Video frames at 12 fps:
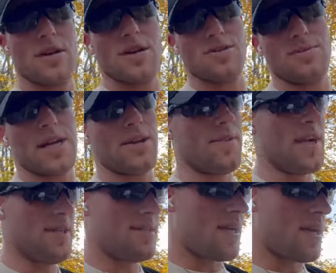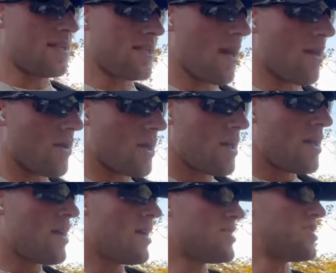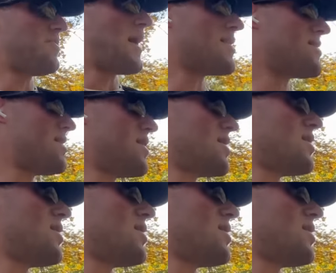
the 100 mile race. So just practicing